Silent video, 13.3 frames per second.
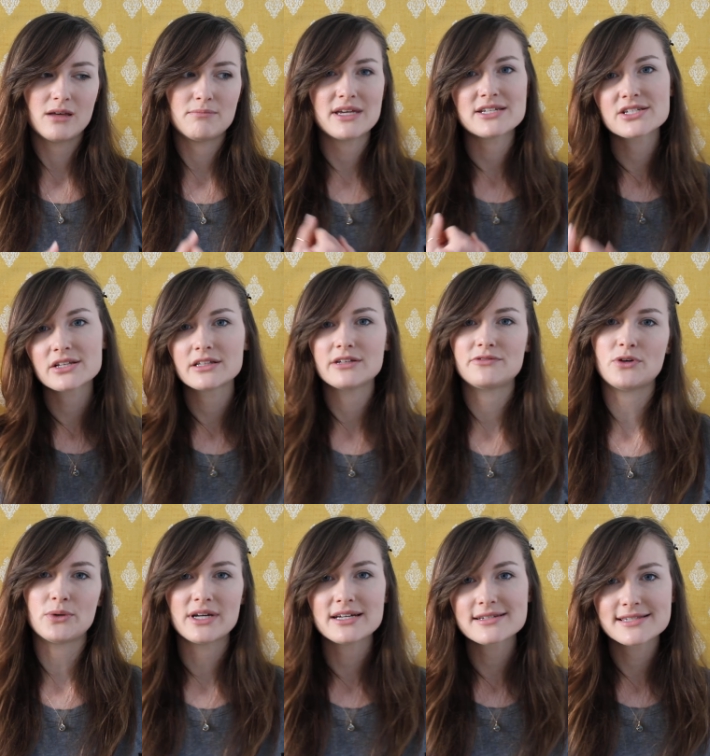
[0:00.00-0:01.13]
mentally
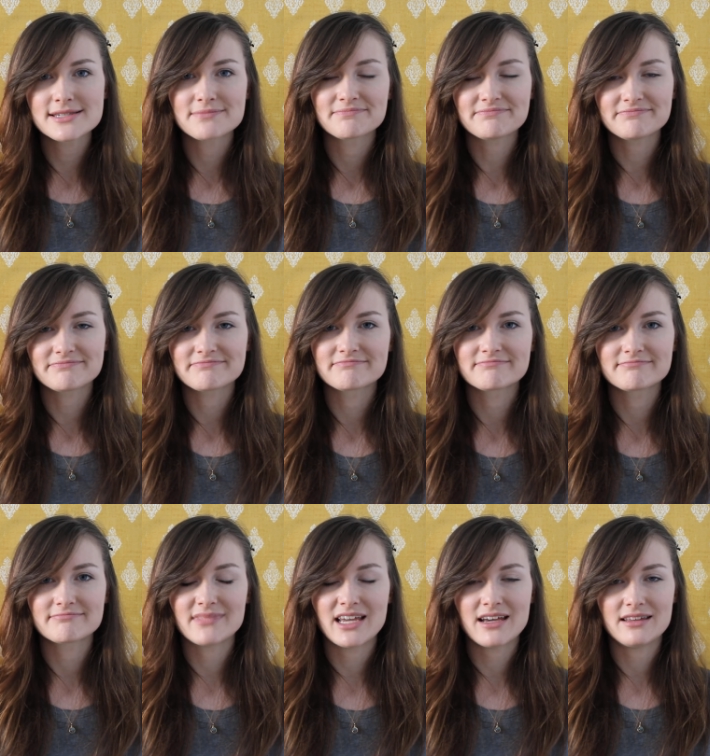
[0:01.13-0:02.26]
focus
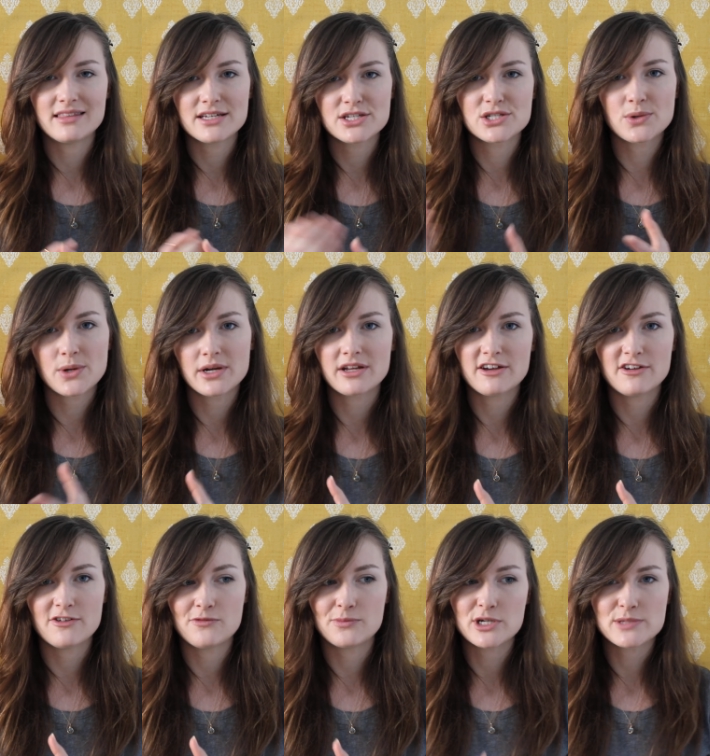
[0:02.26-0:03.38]
in this sort
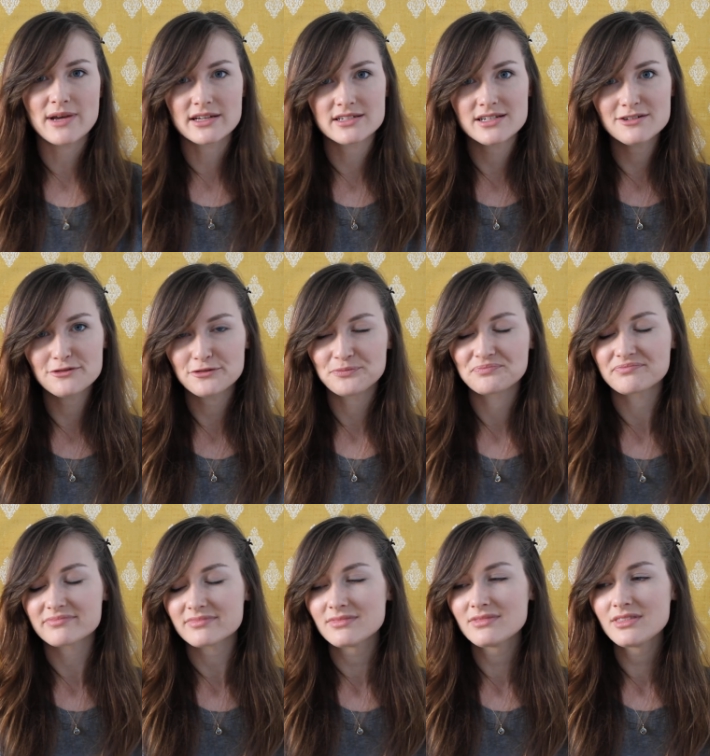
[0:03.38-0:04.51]
of perspective,
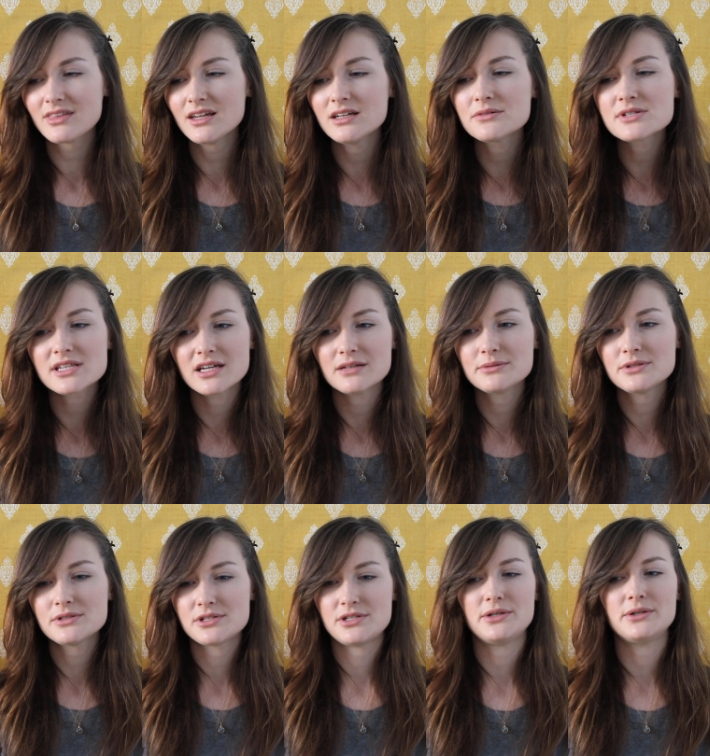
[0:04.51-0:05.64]
I was
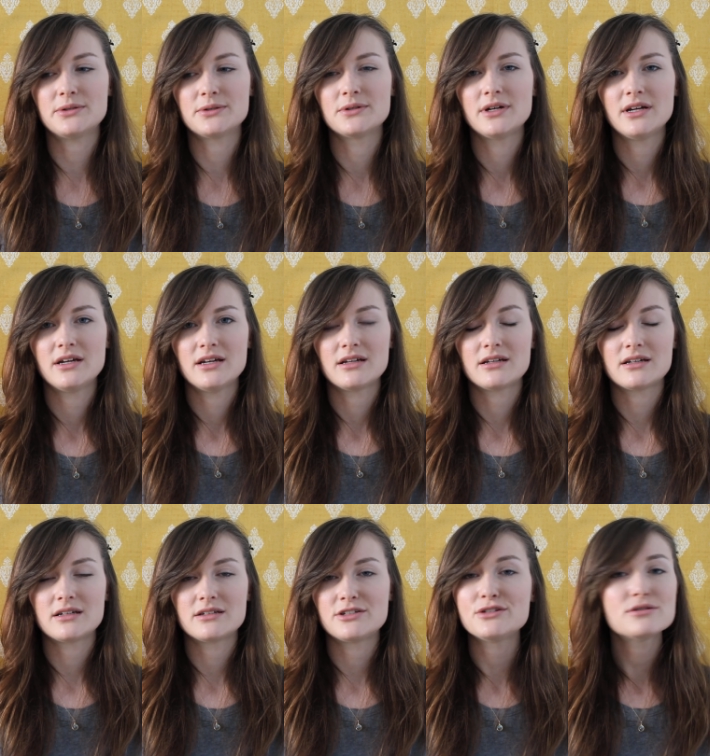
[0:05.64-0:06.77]
able to
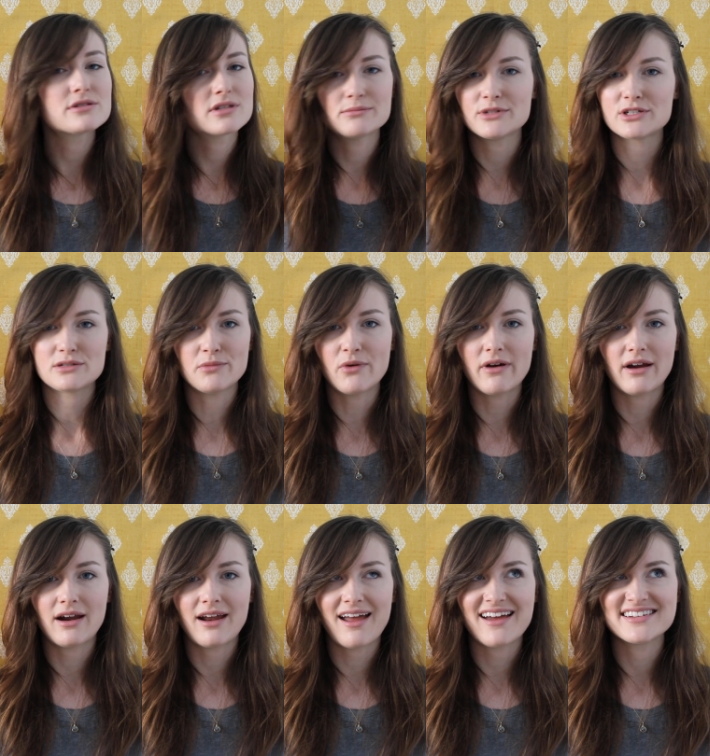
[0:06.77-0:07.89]
do so much more,
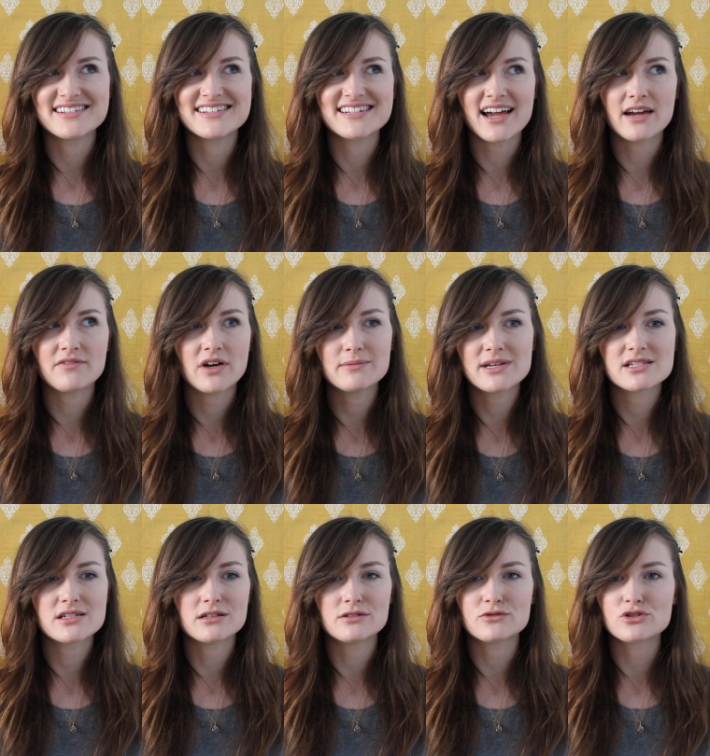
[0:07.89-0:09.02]
and I find
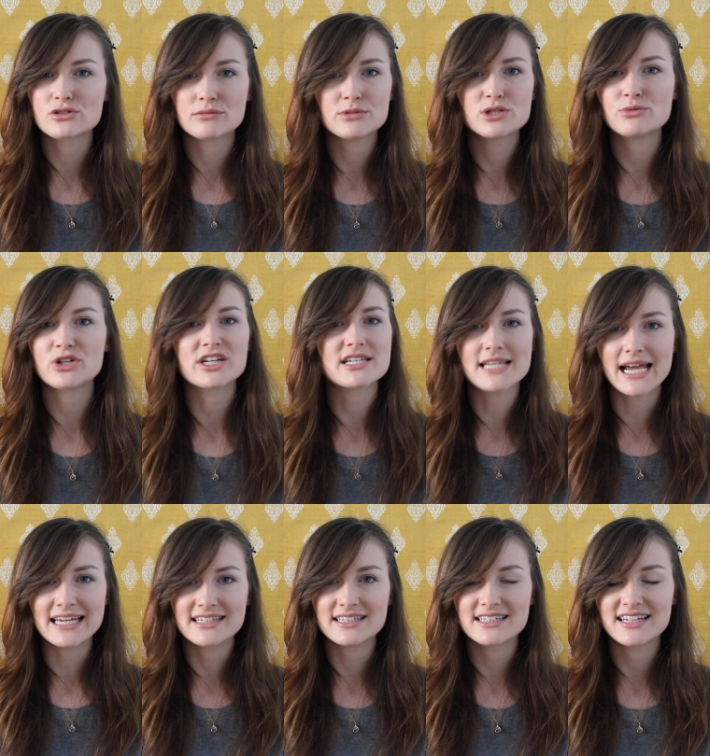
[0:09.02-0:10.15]
myself so much more
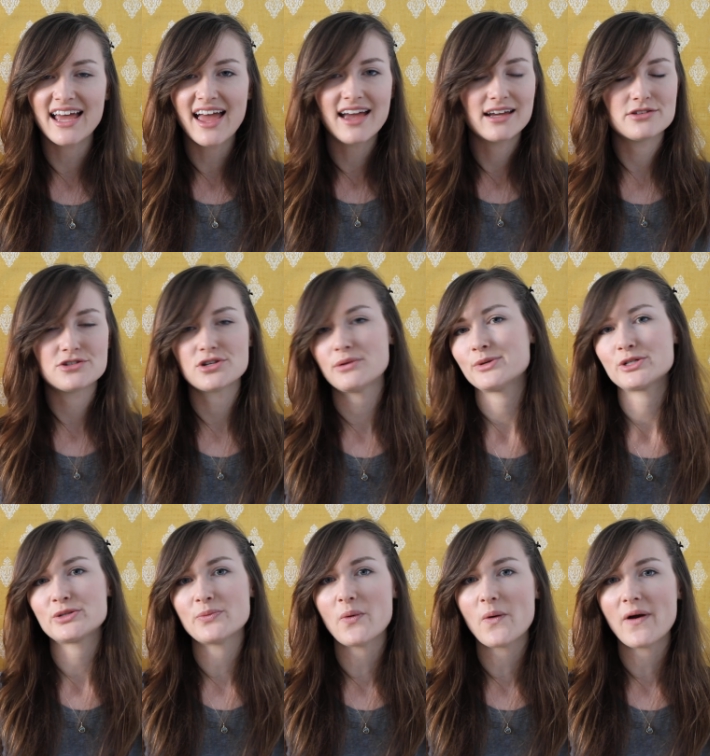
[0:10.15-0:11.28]
excited and so
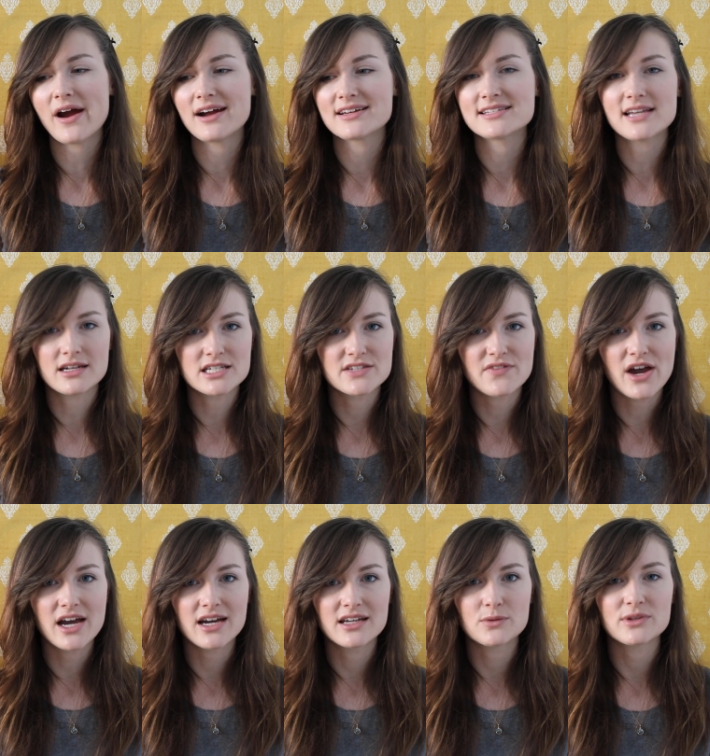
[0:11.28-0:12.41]
much more
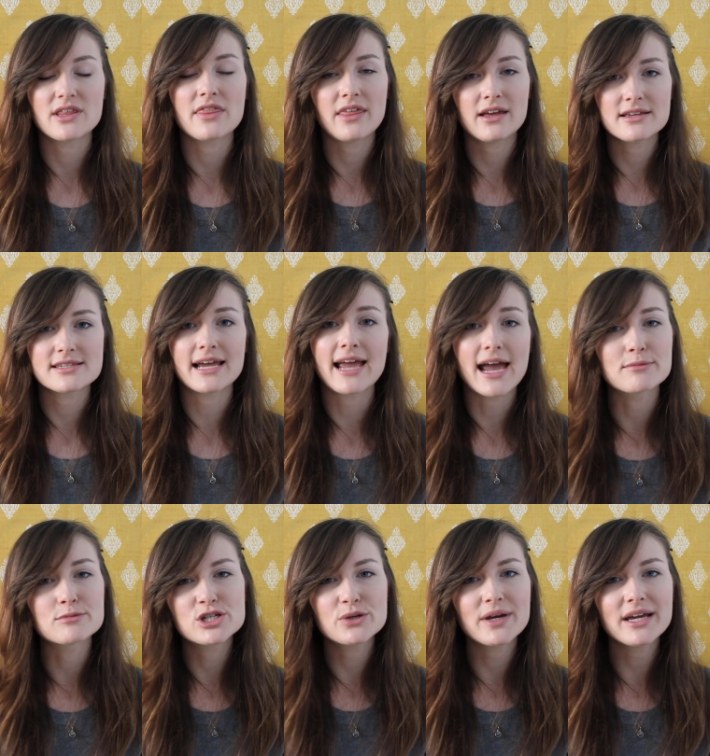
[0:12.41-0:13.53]
satisfied with the things I
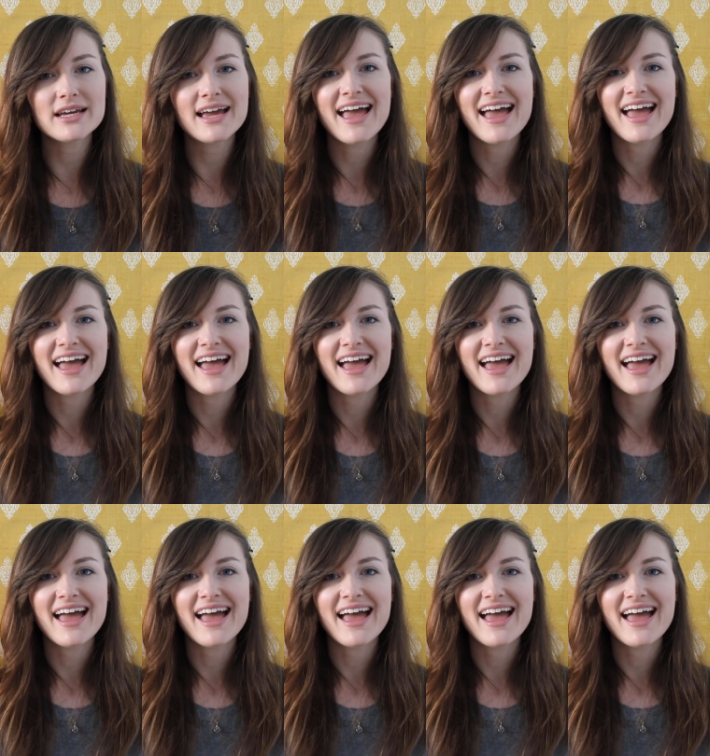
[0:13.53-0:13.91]
am doing